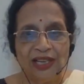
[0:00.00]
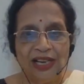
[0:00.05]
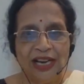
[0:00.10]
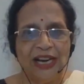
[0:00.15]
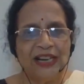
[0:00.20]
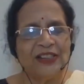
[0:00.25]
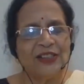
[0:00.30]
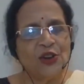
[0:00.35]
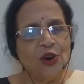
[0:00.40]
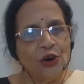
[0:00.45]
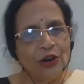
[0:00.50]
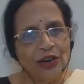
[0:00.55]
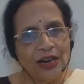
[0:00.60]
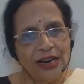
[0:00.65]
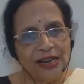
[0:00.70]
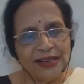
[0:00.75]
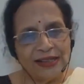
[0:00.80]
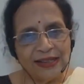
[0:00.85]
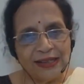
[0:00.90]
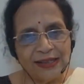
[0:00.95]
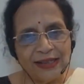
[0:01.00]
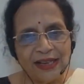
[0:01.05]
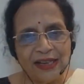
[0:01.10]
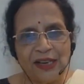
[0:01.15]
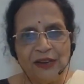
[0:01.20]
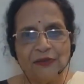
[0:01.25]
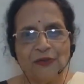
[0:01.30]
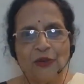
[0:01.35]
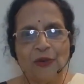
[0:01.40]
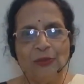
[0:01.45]
It's not
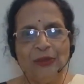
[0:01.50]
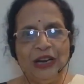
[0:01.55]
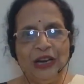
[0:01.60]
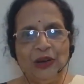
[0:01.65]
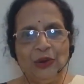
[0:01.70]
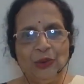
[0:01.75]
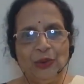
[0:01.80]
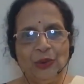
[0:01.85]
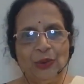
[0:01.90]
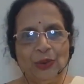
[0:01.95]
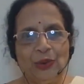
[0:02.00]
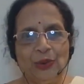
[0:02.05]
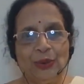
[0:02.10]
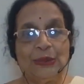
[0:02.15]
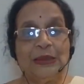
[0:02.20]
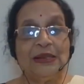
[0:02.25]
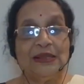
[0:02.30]
necessary for me to know.